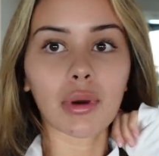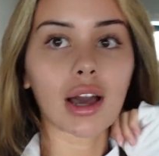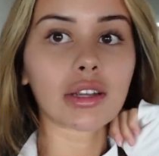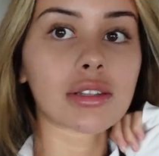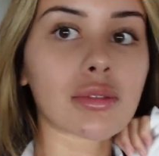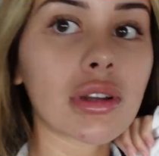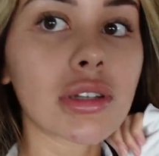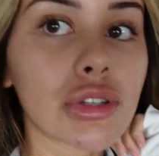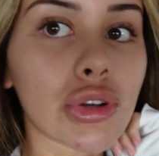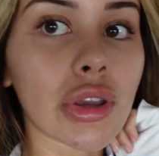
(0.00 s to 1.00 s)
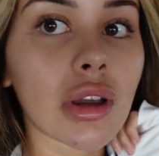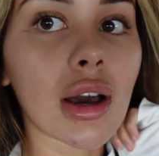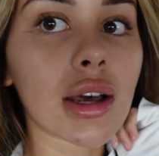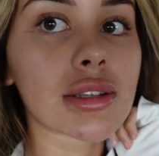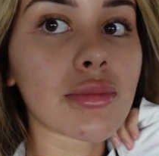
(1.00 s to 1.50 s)
But I just wanted to show you
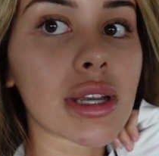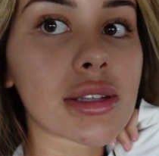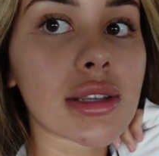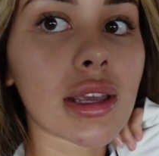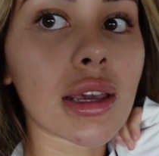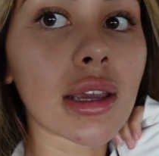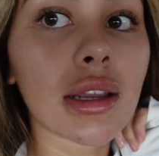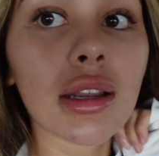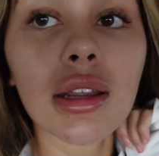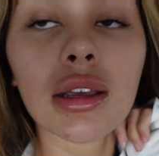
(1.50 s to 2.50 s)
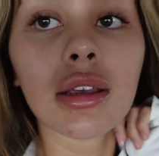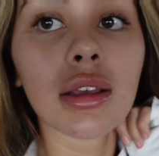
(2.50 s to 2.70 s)
guys my skin.